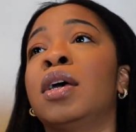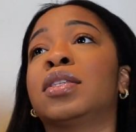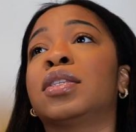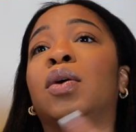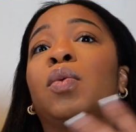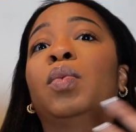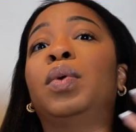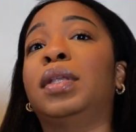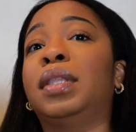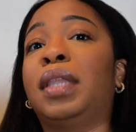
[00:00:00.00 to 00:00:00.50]

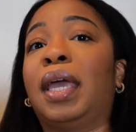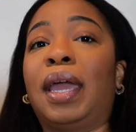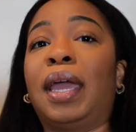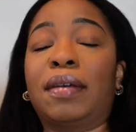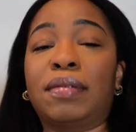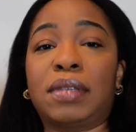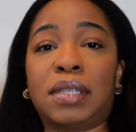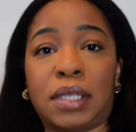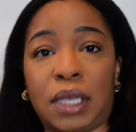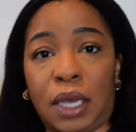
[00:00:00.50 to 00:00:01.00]
So when they
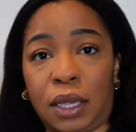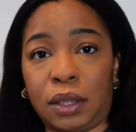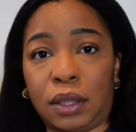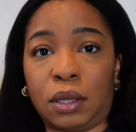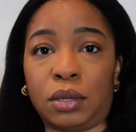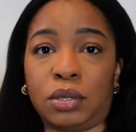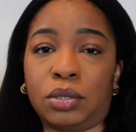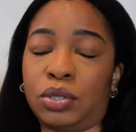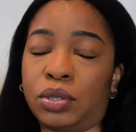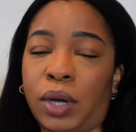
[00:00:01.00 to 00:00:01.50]
have set
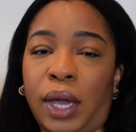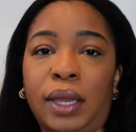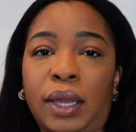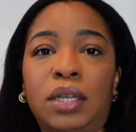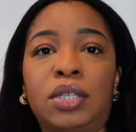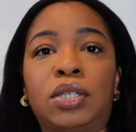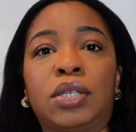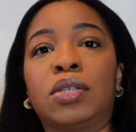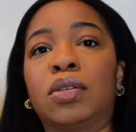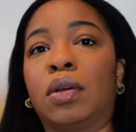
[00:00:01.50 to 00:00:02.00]
those
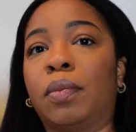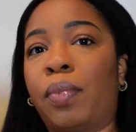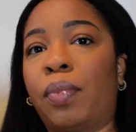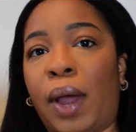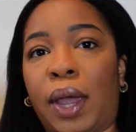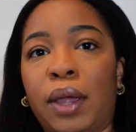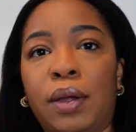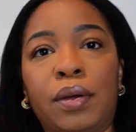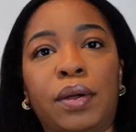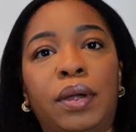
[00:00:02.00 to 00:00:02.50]
strategies or
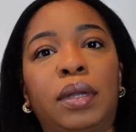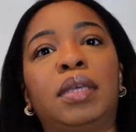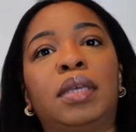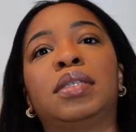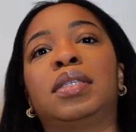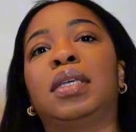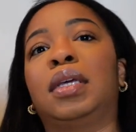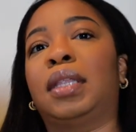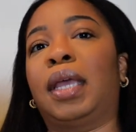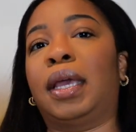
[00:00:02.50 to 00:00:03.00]

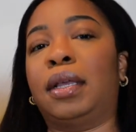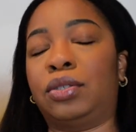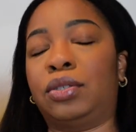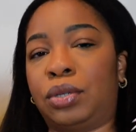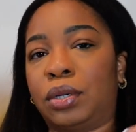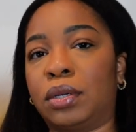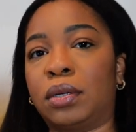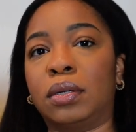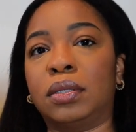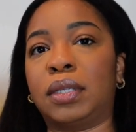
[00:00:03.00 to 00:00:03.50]
priorities, then they
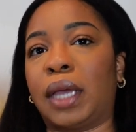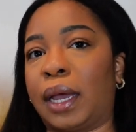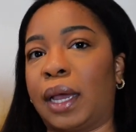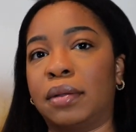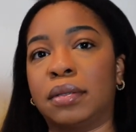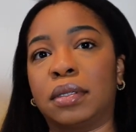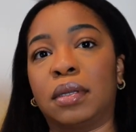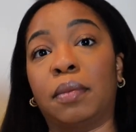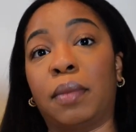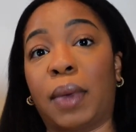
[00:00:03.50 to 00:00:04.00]
trickle
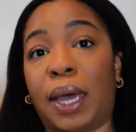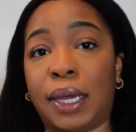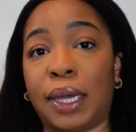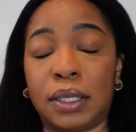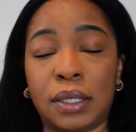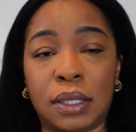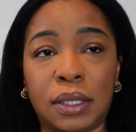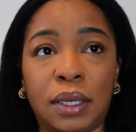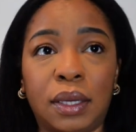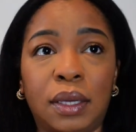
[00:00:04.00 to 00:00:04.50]
down to my
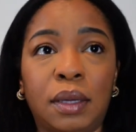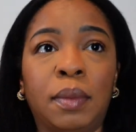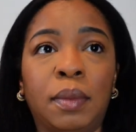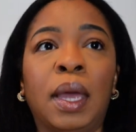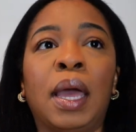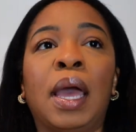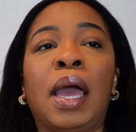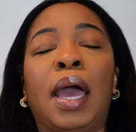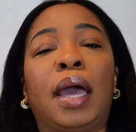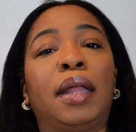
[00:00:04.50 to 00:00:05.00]
team.
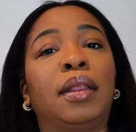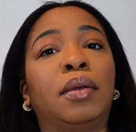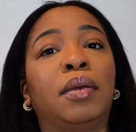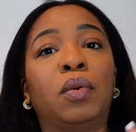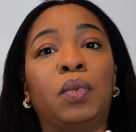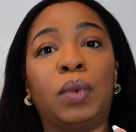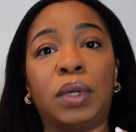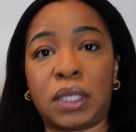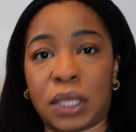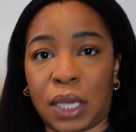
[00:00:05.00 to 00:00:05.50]
And
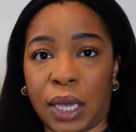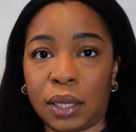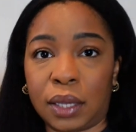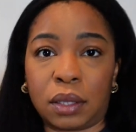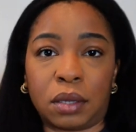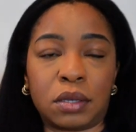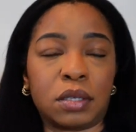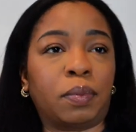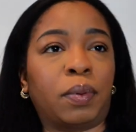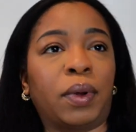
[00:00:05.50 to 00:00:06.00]
then we take
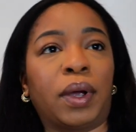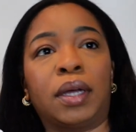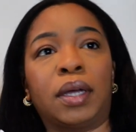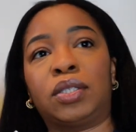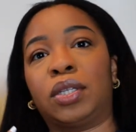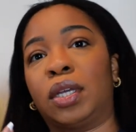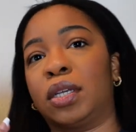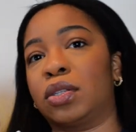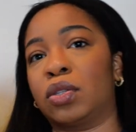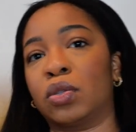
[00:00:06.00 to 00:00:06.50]
those
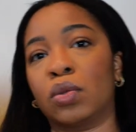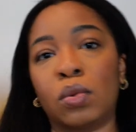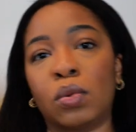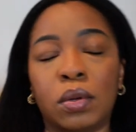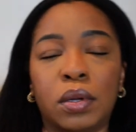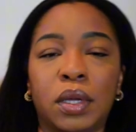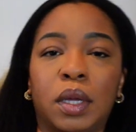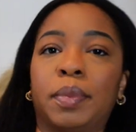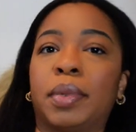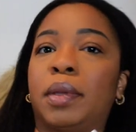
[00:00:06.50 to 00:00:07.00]
projects,
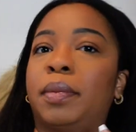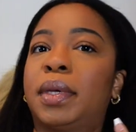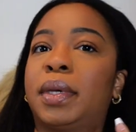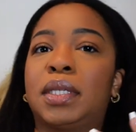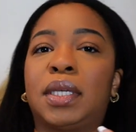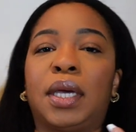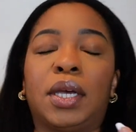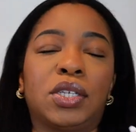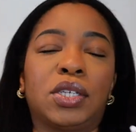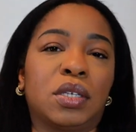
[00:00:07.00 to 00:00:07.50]
tool
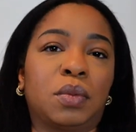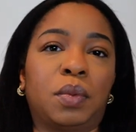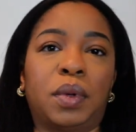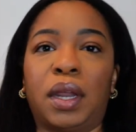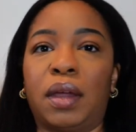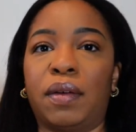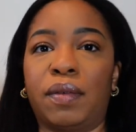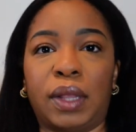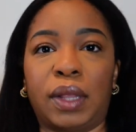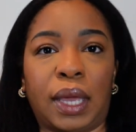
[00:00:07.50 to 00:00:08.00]
implementations,
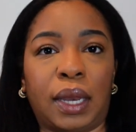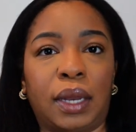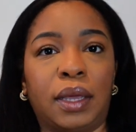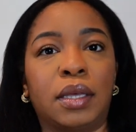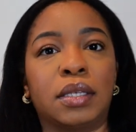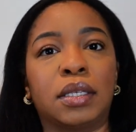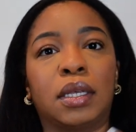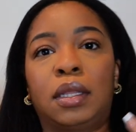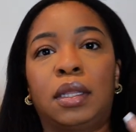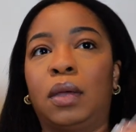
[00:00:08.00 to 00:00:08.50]
whatever that
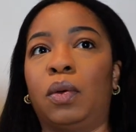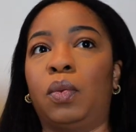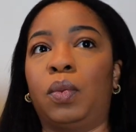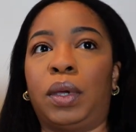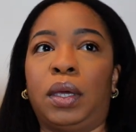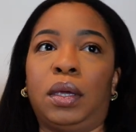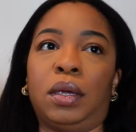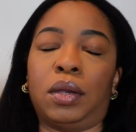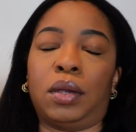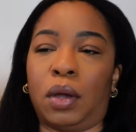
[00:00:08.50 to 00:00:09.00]
is, and then
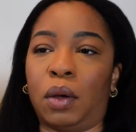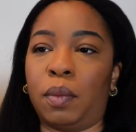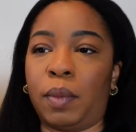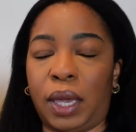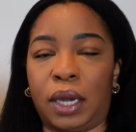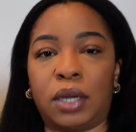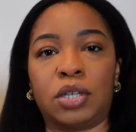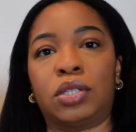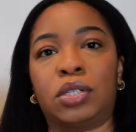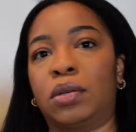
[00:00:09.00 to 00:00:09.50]
we,
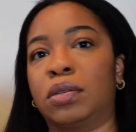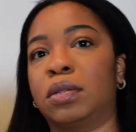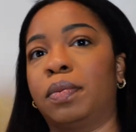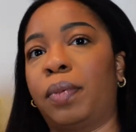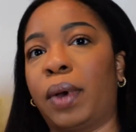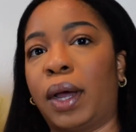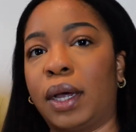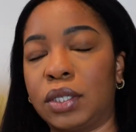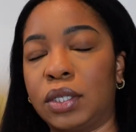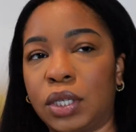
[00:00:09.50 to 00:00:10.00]
manage those
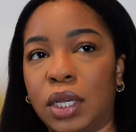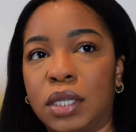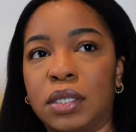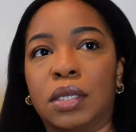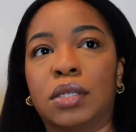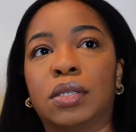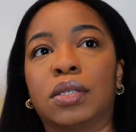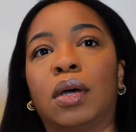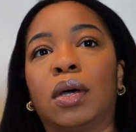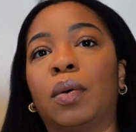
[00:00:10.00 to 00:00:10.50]
projects.
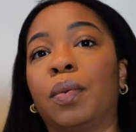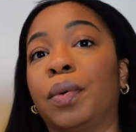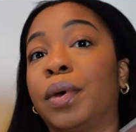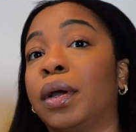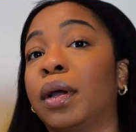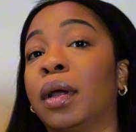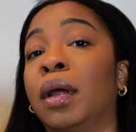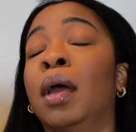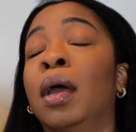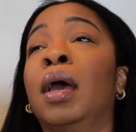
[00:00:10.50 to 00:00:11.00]
And so
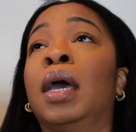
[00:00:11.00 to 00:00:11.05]
we're